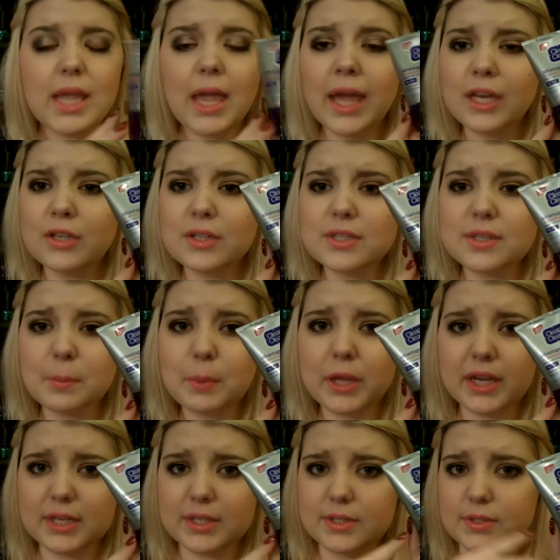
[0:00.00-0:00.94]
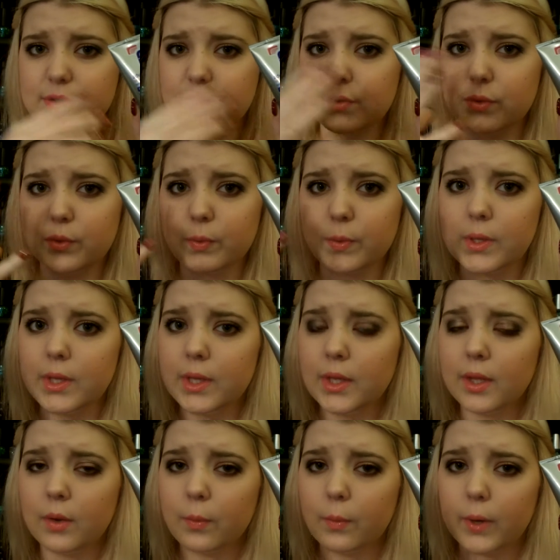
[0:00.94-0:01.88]
And you just apply it to
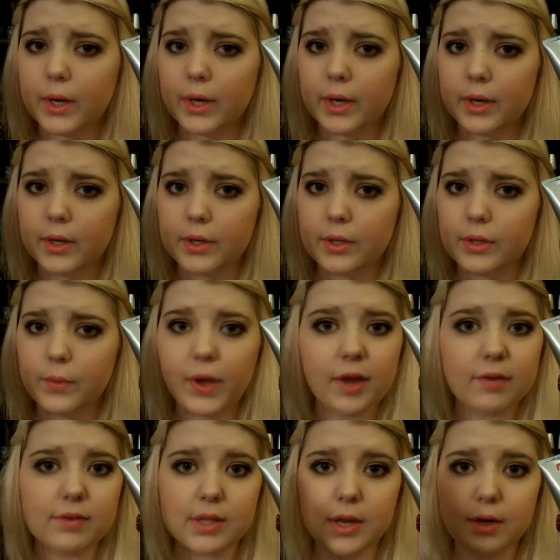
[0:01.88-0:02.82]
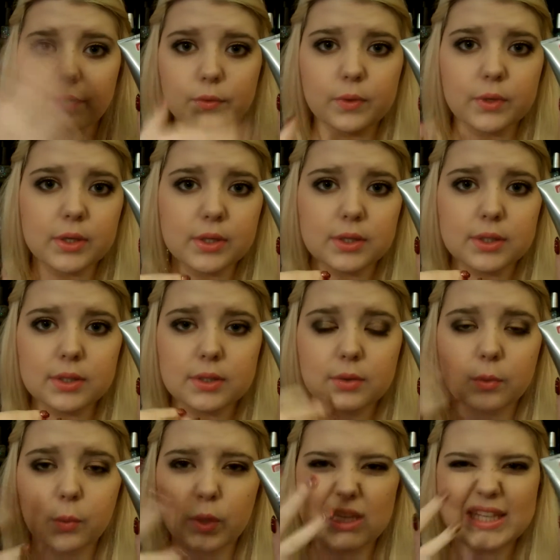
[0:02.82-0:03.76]
where you have a lot of oil
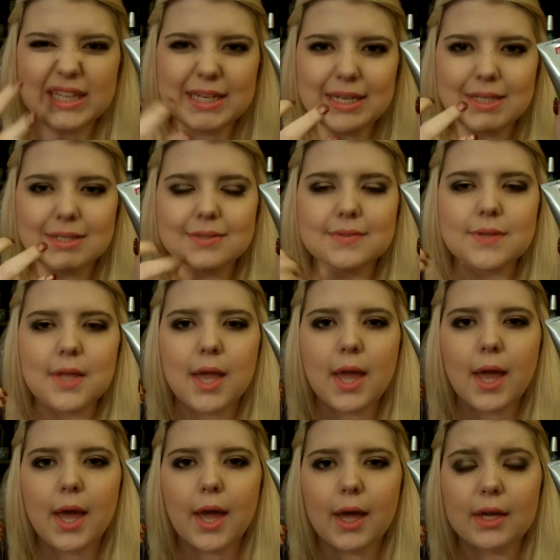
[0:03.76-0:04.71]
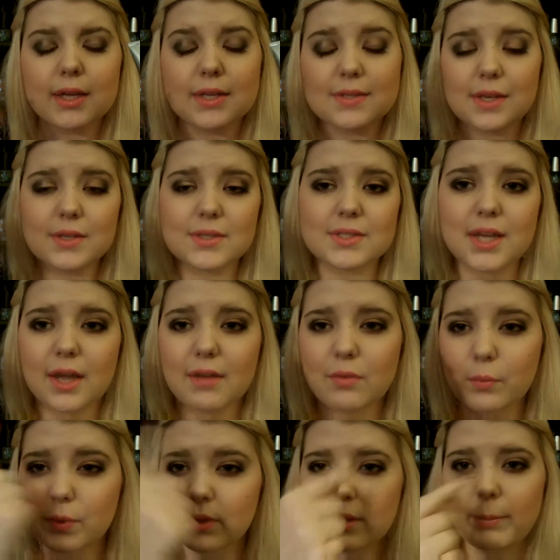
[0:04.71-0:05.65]
oiliness because uh, I used to have
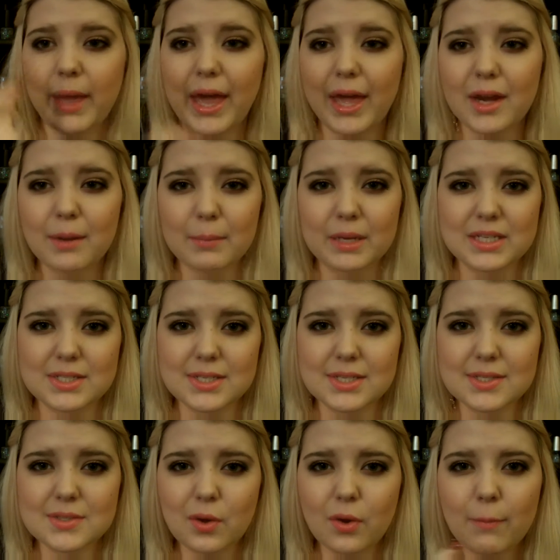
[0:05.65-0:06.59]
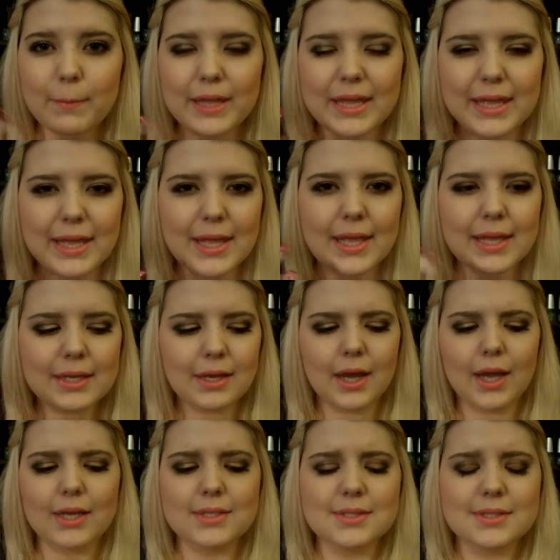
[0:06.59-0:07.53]
it really bad on my T-zone but
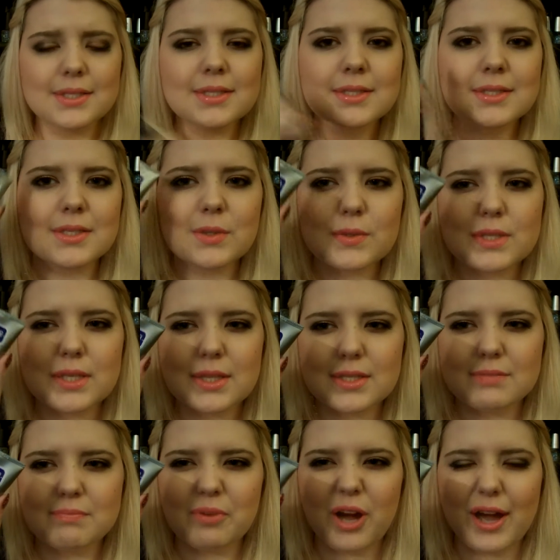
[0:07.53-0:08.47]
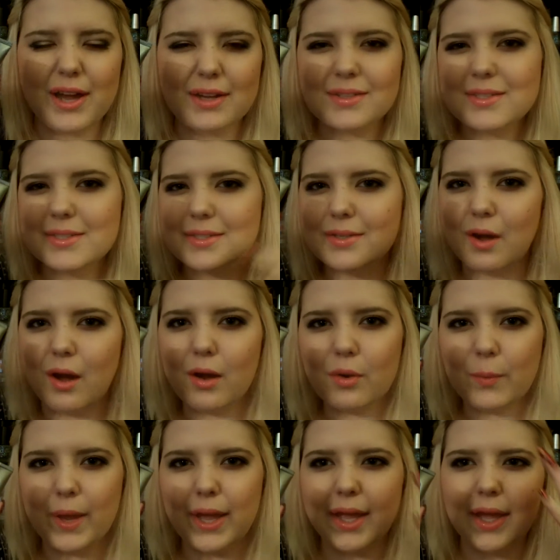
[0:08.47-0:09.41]
uh, since using this product it's gone
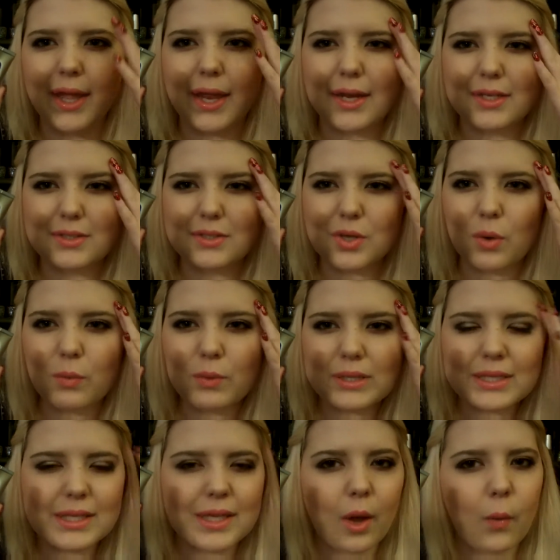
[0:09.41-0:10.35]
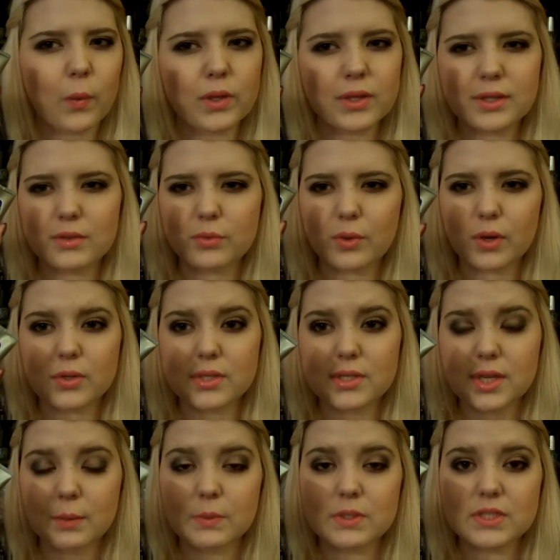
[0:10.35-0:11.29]
away and I don't really get oily throughout the
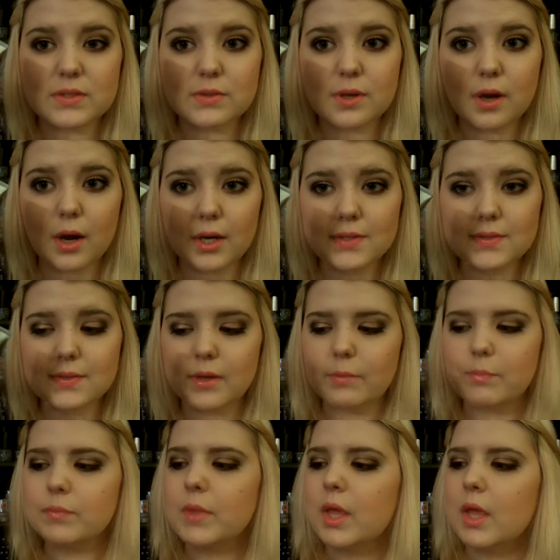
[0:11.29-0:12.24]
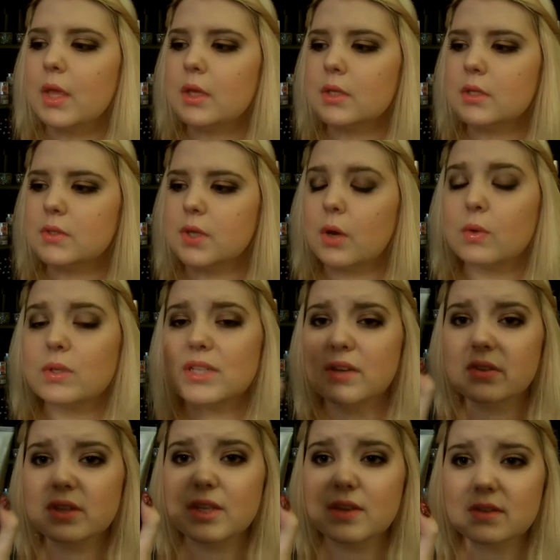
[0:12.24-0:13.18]
day which is awesome. So
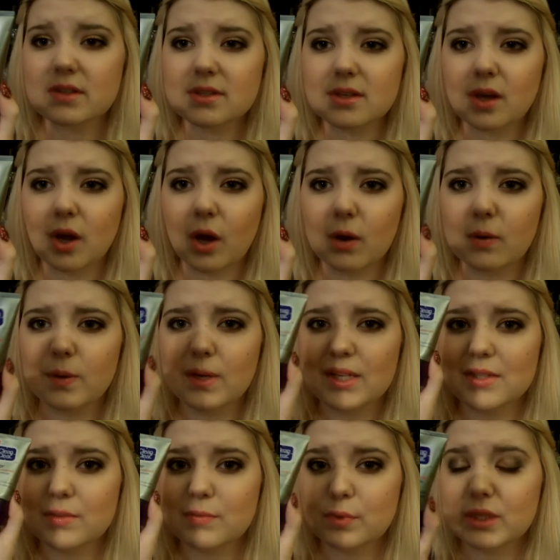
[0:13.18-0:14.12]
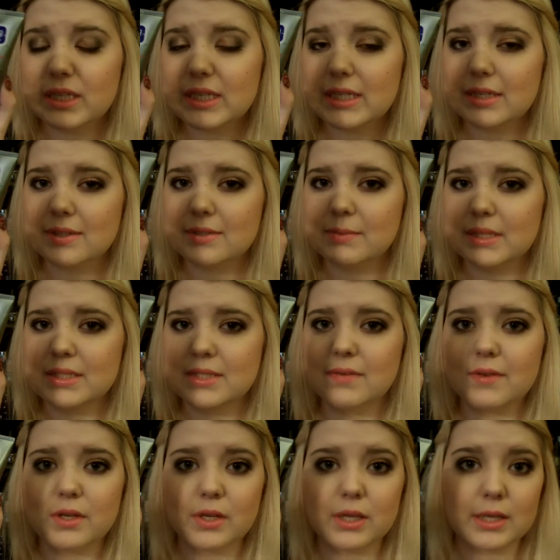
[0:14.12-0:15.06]
definitely give this a go. It's really
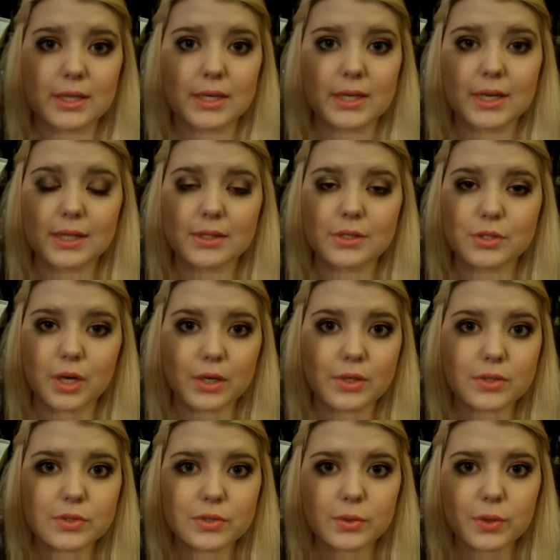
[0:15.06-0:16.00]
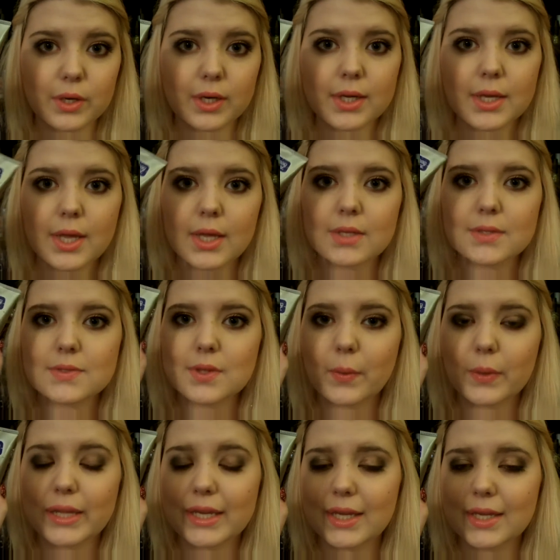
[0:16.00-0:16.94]
inexpensive and you can get it at the drugstore.
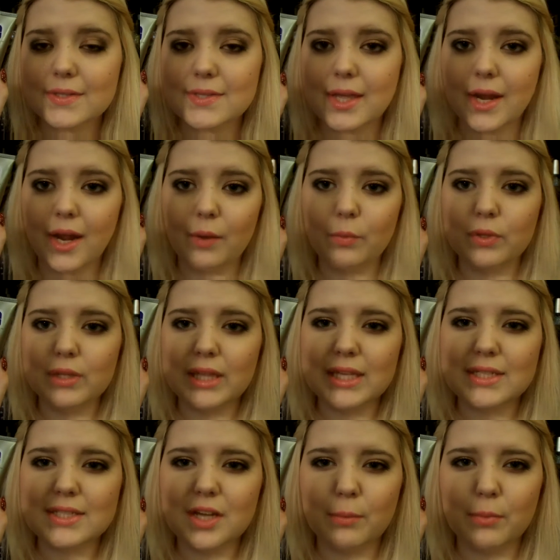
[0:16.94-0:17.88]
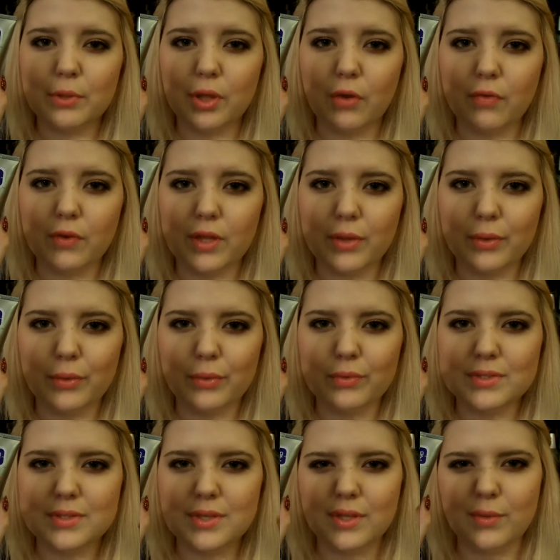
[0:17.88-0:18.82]
So like I said I will link it down below for you
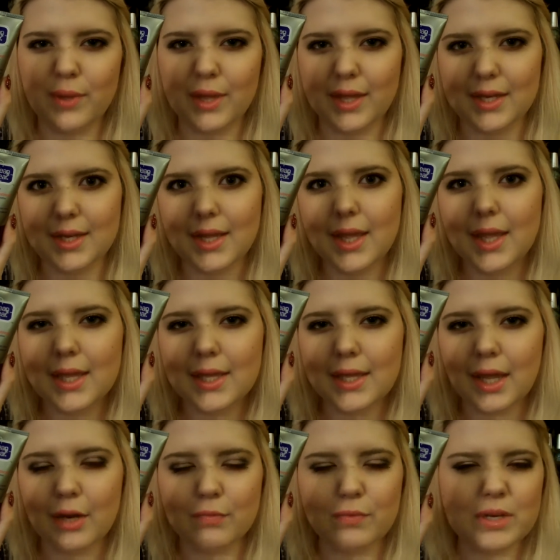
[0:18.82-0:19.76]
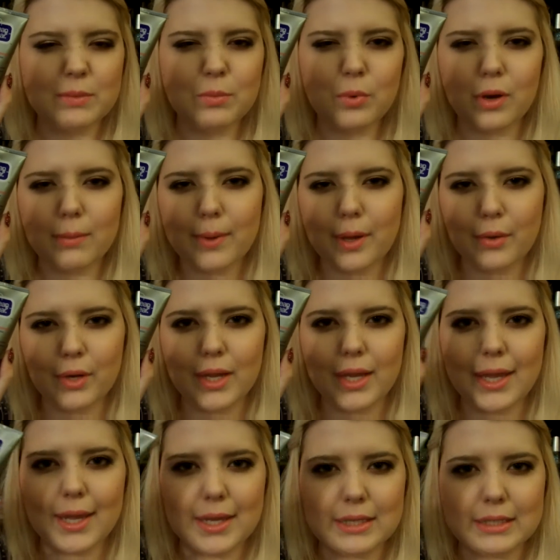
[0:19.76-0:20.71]
so you can kind of read more about
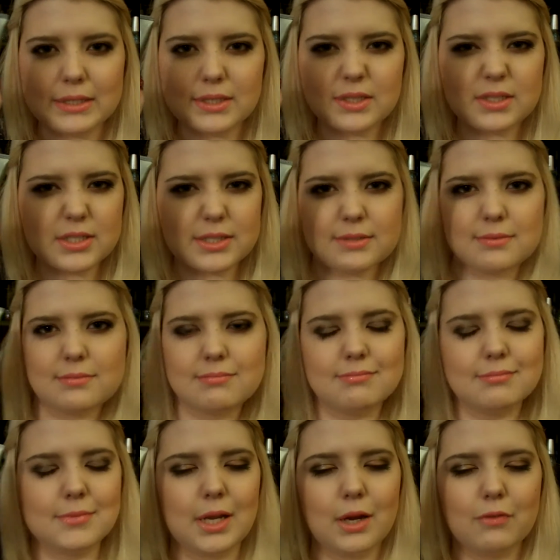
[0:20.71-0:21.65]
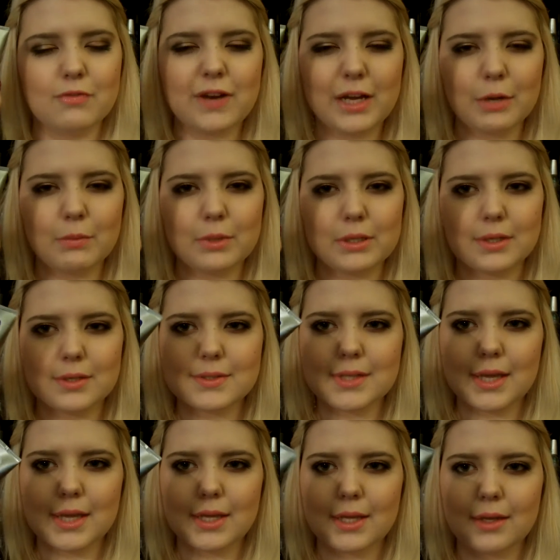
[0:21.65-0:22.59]
it and just you know, find out what it looks
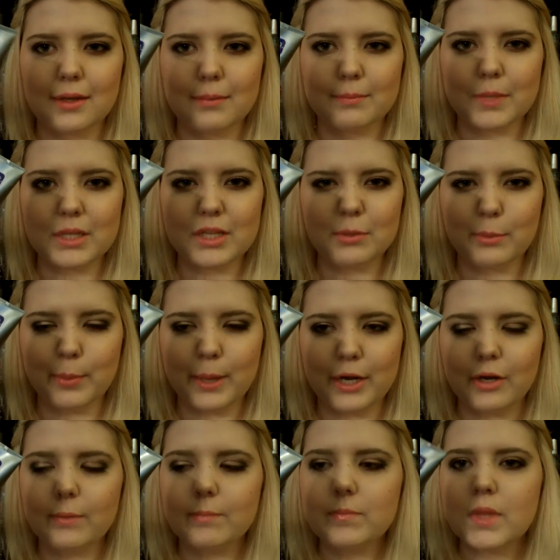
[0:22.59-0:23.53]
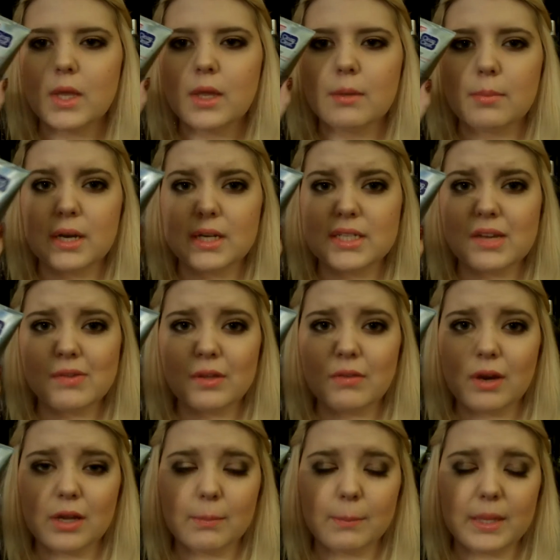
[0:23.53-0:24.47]
like um, a little bit better. But I definitely
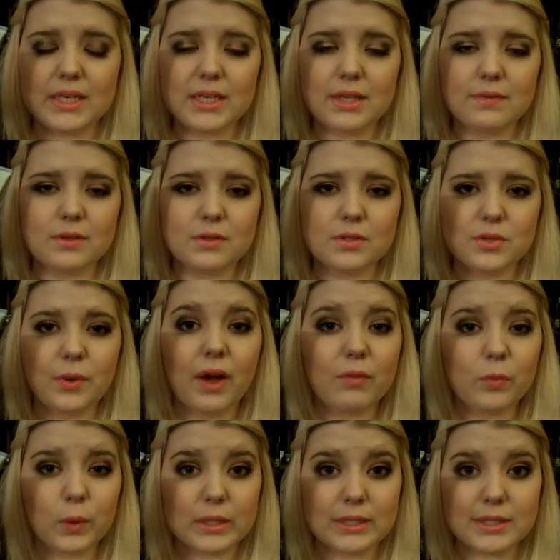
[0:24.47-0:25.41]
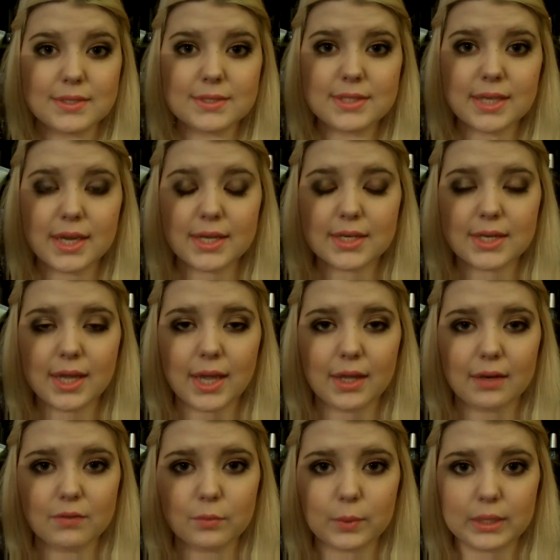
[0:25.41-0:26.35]
recommend it if you do have oily skin
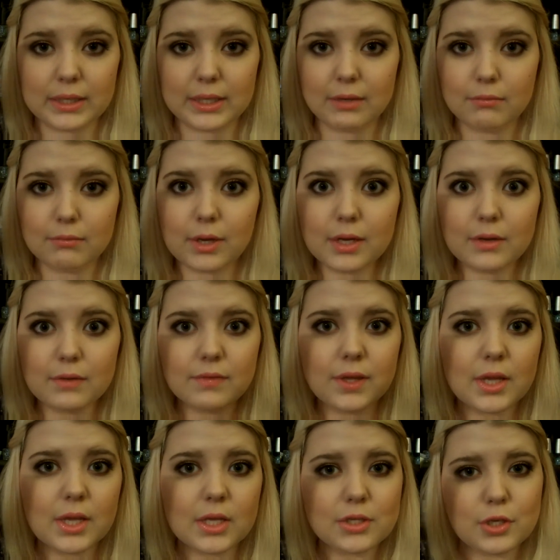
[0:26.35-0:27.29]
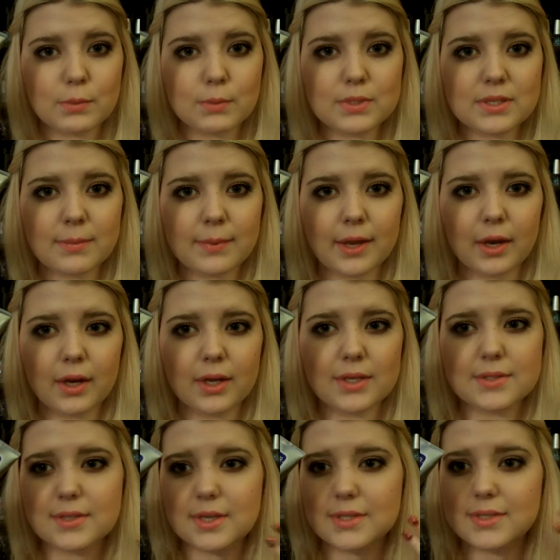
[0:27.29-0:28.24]
and if you want to get rid of troublesome
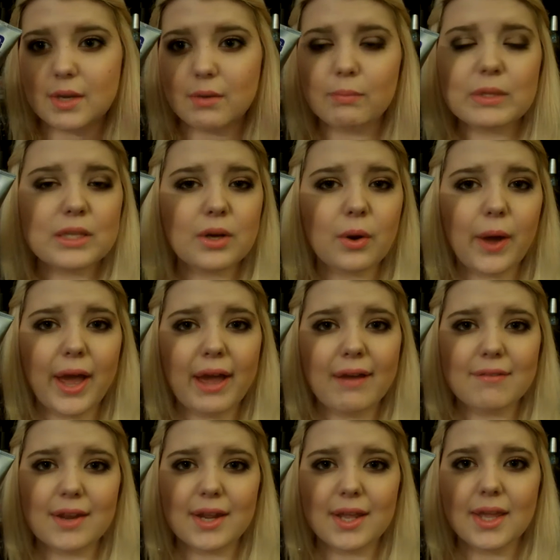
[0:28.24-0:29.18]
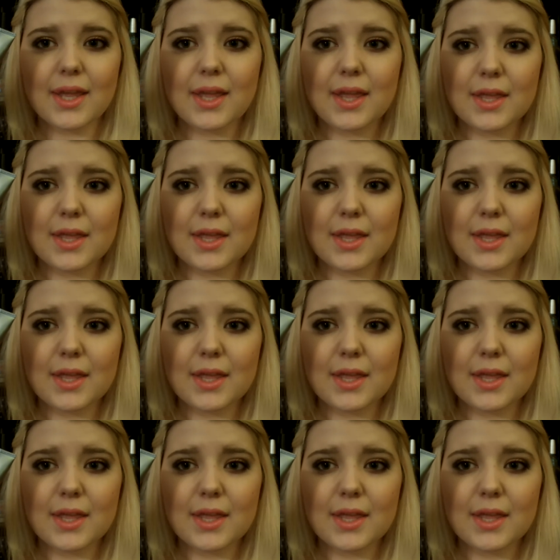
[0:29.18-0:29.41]
areas because I really don't have any